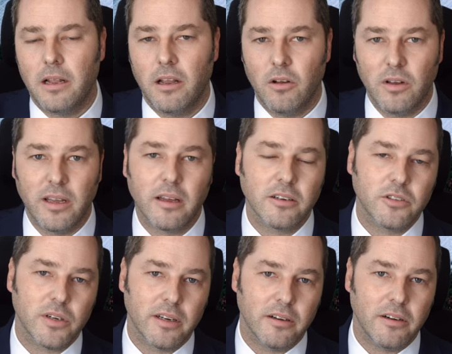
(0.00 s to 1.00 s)
lowly
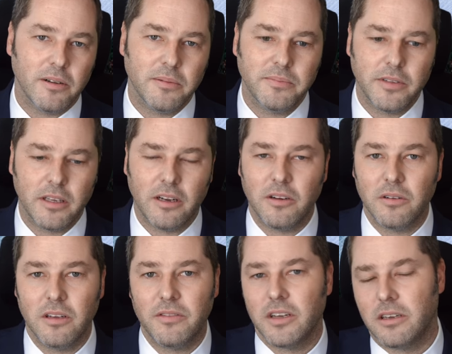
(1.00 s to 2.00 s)
country girl, you know,
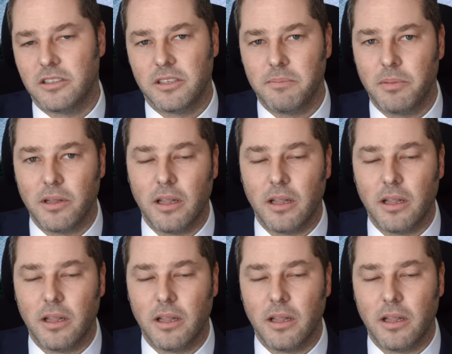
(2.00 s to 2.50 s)
living a simple